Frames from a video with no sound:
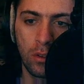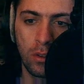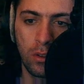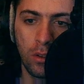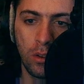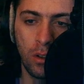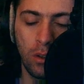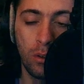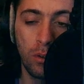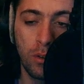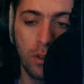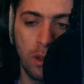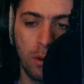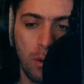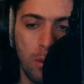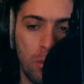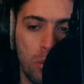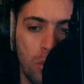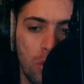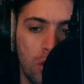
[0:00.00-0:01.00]
Oh, there
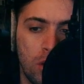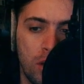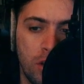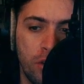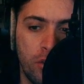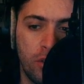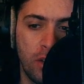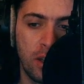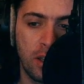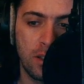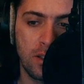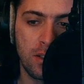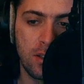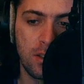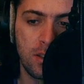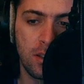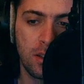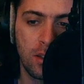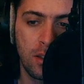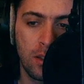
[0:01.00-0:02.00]
are more effects,
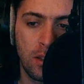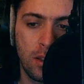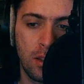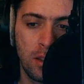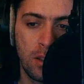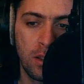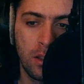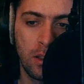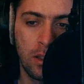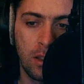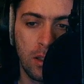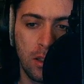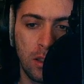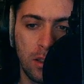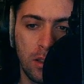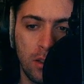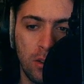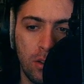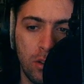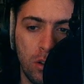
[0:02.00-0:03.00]
and
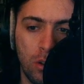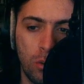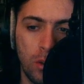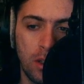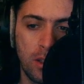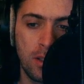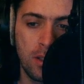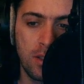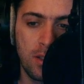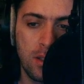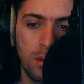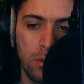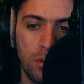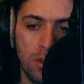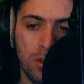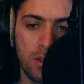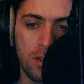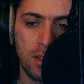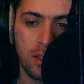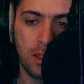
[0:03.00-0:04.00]
they all run in
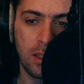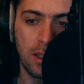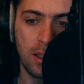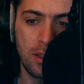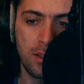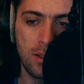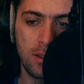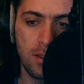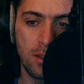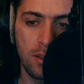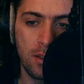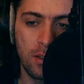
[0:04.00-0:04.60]
series, I guess.